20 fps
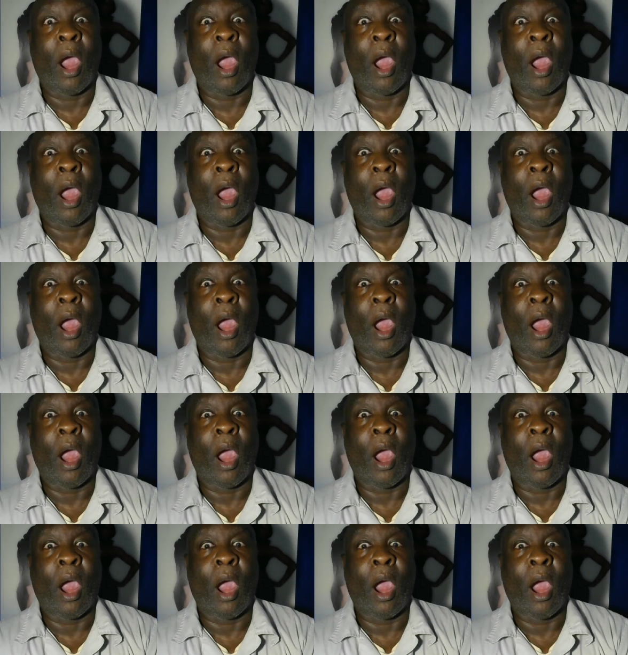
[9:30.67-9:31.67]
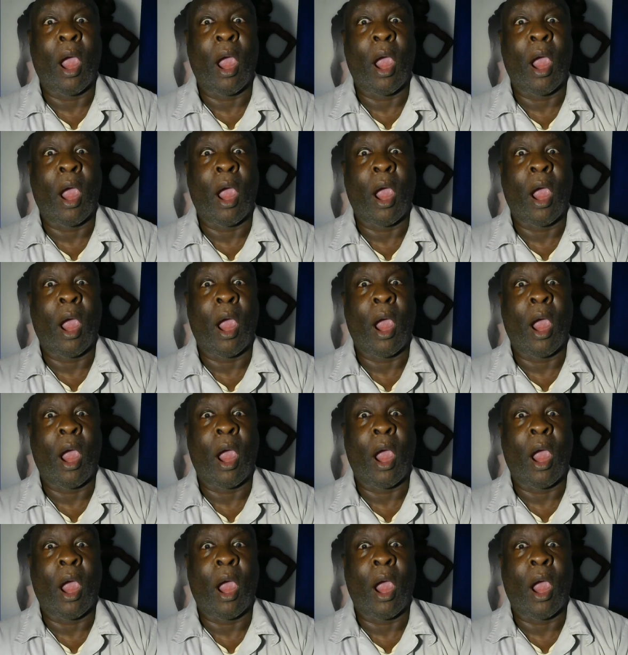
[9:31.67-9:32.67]

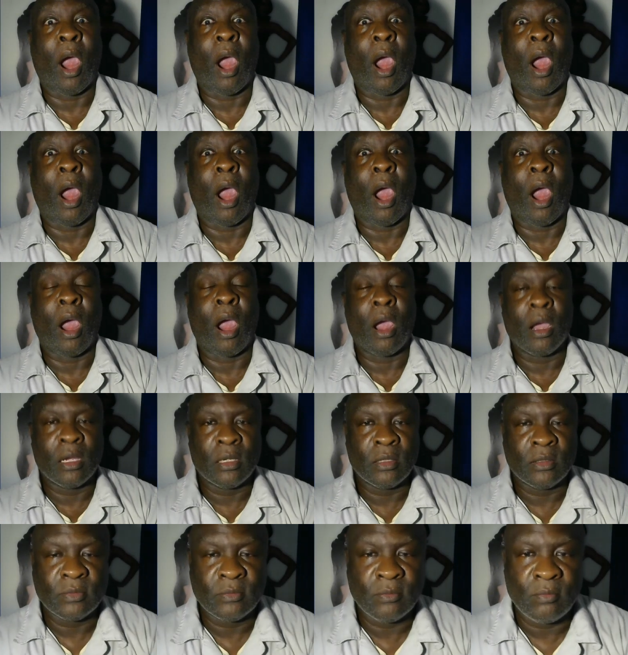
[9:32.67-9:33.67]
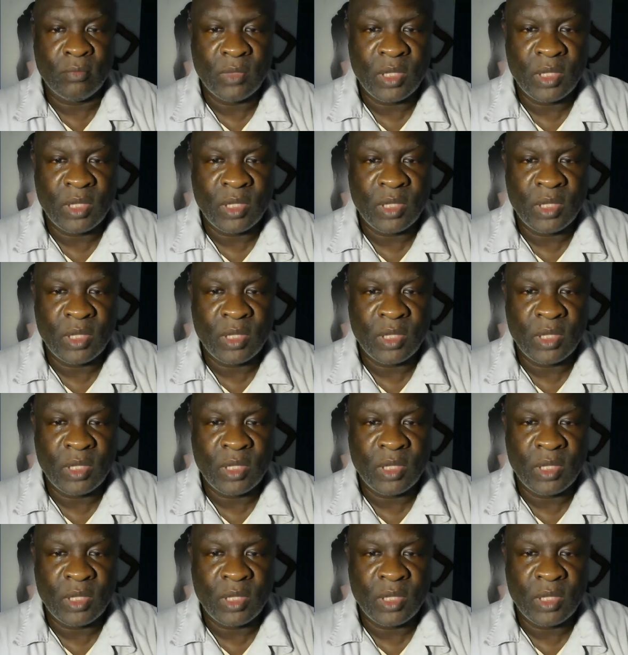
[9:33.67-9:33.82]
Nothing is said.